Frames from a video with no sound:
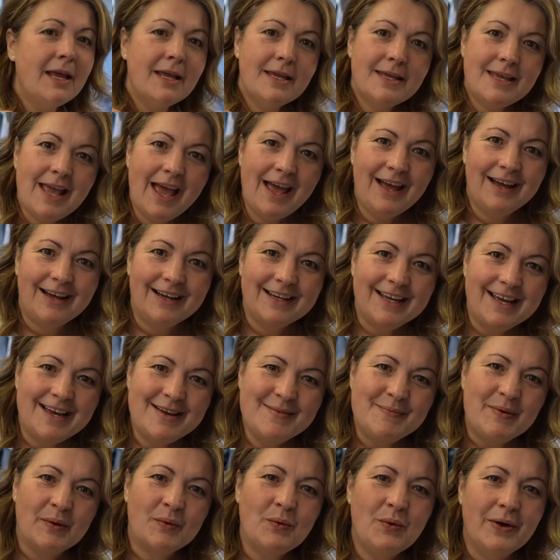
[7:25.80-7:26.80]
Yeah, I
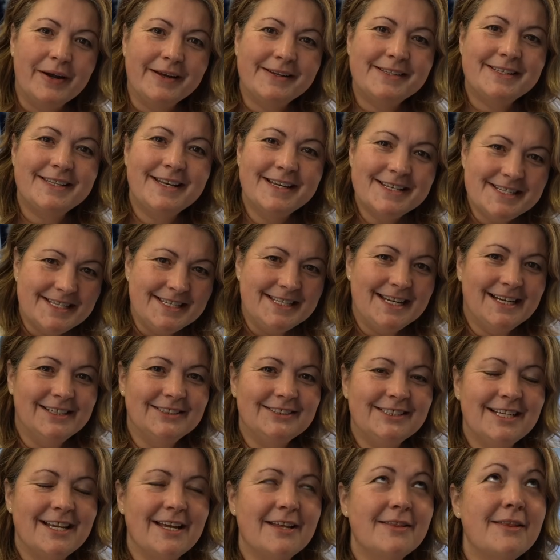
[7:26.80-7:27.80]
am. I'm quite excited,
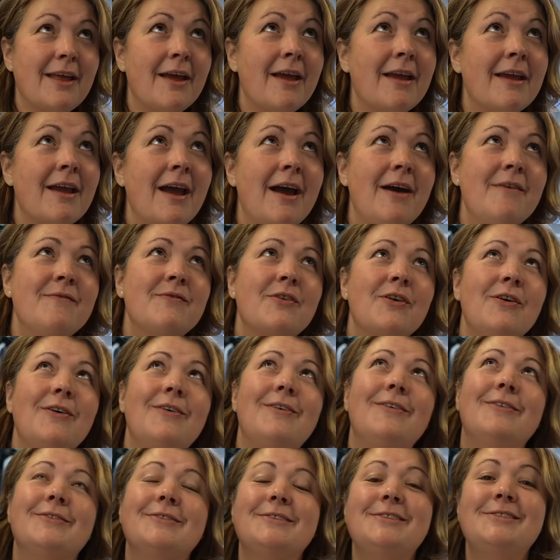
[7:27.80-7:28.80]
actually. They have
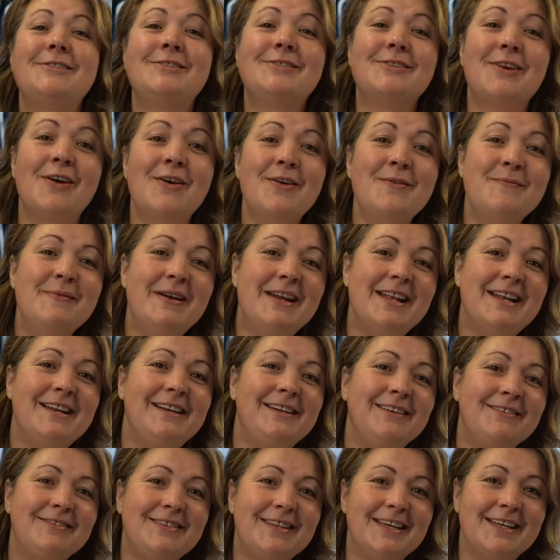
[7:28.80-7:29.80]
got so many
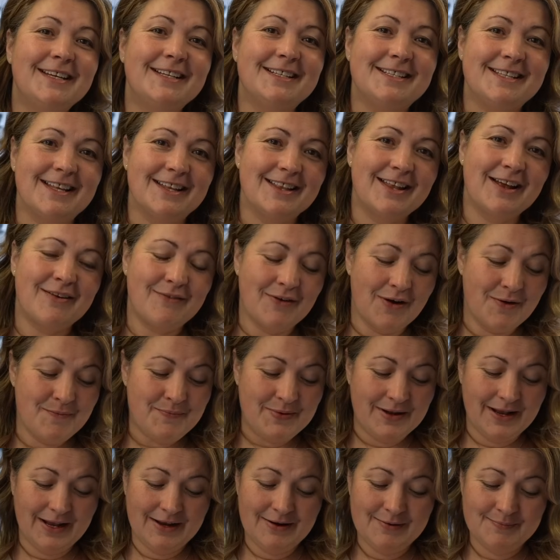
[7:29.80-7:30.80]
new things that they're
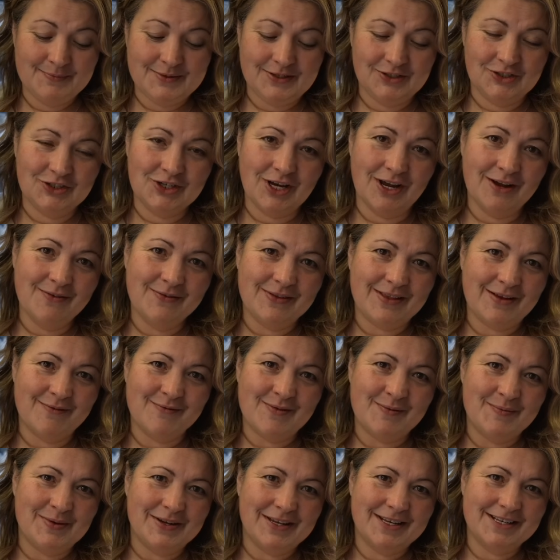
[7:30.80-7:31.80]
opening up to share with
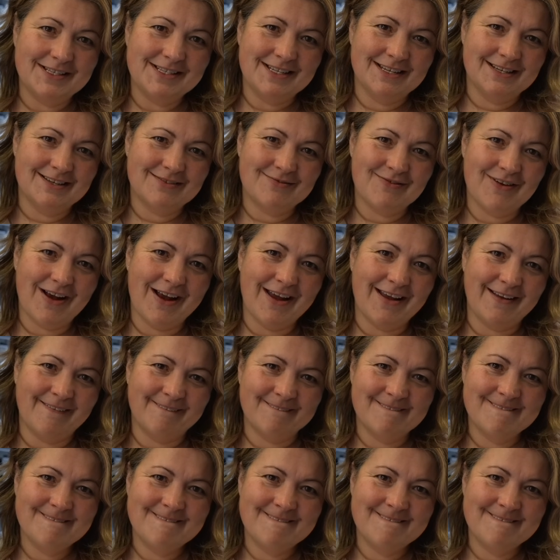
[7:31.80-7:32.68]
everybody. Isn't it great?